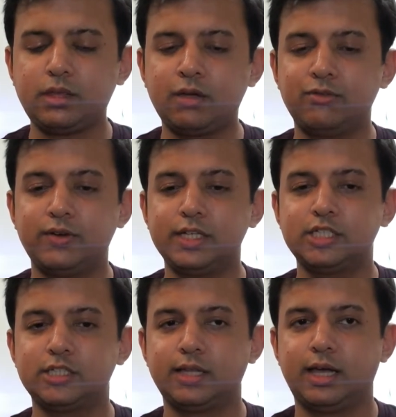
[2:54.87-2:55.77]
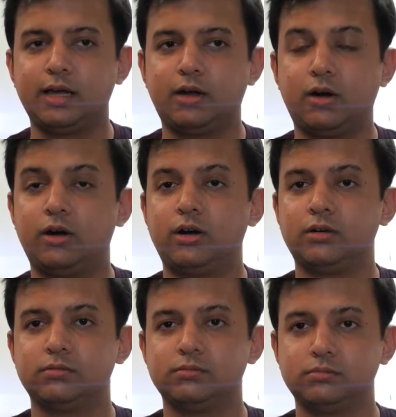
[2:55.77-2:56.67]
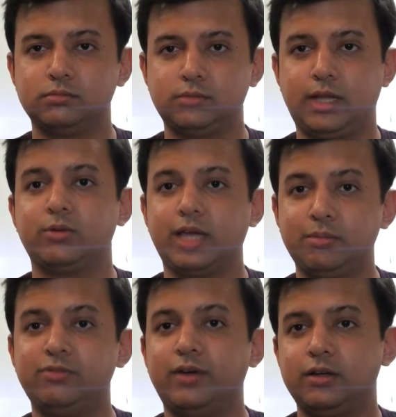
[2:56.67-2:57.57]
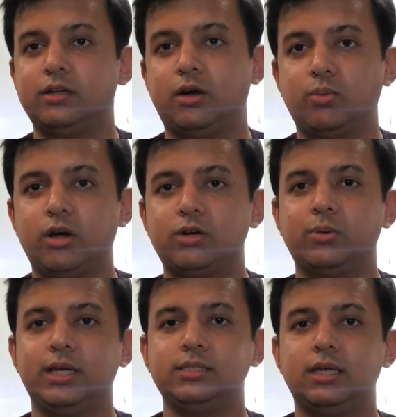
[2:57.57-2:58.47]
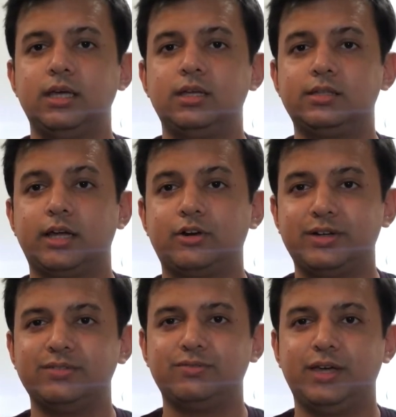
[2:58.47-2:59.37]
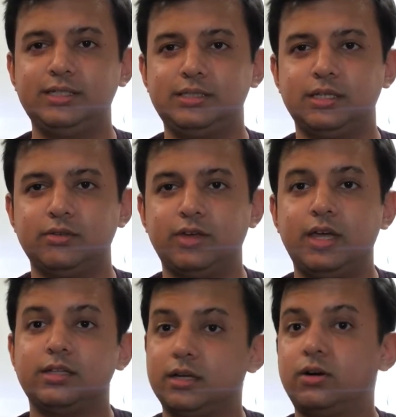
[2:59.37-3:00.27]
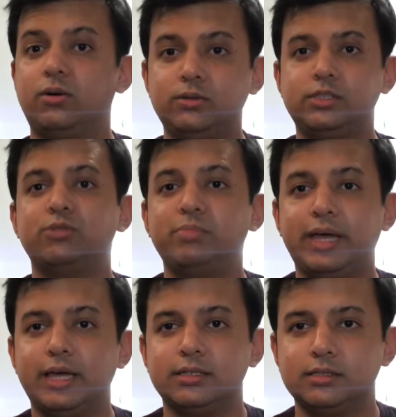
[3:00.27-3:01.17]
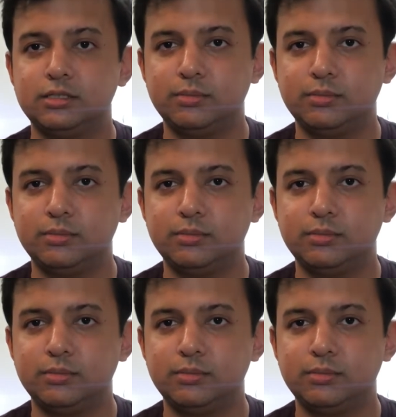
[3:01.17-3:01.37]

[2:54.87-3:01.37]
fish that can be found in our waterways that are invasive, that are also banned to